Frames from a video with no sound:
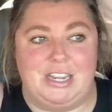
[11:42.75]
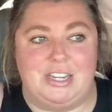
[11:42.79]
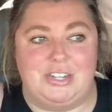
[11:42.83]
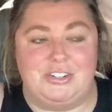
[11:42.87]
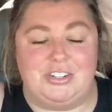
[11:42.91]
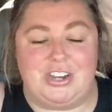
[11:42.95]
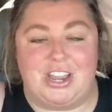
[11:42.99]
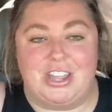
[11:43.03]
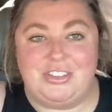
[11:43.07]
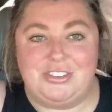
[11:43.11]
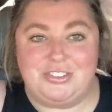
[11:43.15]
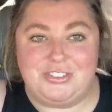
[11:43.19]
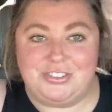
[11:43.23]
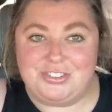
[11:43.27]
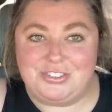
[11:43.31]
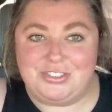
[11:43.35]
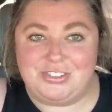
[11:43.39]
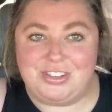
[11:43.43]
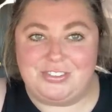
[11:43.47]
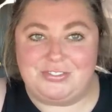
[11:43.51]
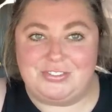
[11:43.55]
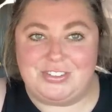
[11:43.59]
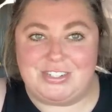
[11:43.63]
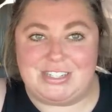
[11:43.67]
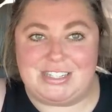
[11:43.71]
challenge
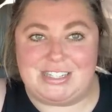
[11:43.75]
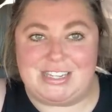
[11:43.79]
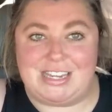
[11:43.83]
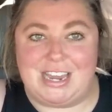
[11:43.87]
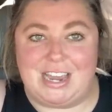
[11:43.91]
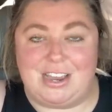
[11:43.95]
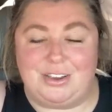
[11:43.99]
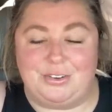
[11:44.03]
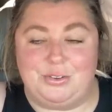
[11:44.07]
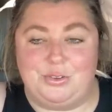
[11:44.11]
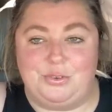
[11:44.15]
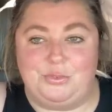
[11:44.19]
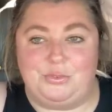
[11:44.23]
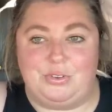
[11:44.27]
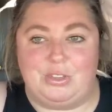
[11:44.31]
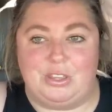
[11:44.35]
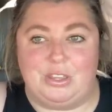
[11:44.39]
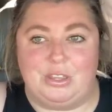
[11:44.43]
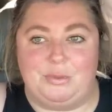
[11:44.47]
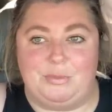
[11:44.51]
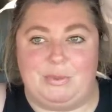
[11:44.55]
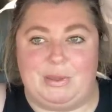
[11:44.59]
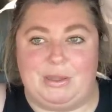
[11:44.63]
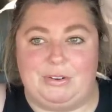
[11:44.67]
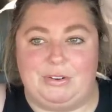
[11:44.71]
yourself to see how you
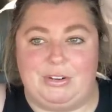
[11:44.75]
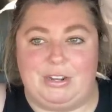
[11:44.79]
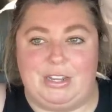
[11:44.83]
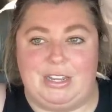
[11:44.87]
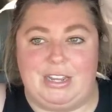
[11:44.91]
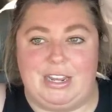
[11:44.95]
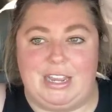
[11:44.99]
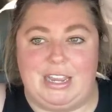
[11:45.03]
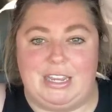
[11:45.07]
feel about it.